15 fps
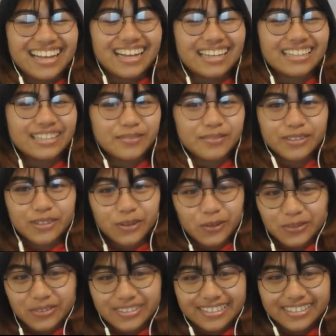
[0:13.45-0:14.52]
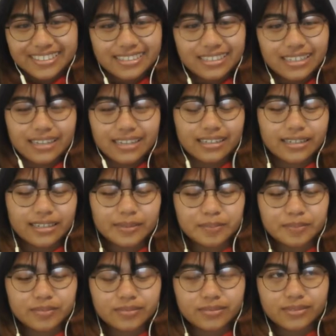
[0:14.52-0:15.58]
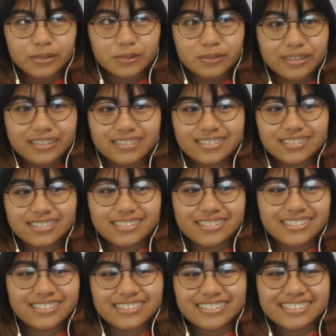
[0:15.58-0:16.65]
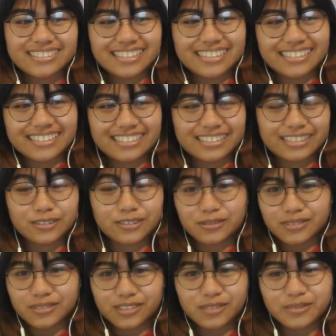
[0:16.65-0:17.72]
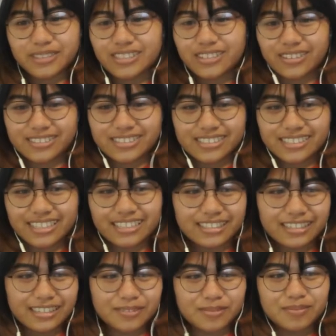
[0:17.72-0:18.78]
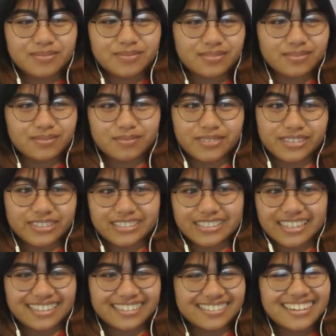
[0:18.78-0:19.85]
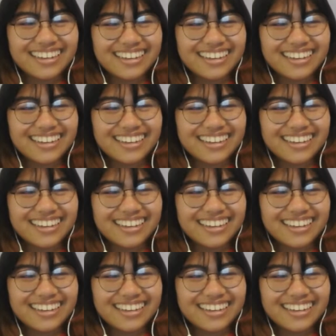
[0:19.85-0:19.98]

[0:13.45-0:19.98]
live in Oakland and I'm a rising senior at Skyline High School, which is really hard to say now. Very sad.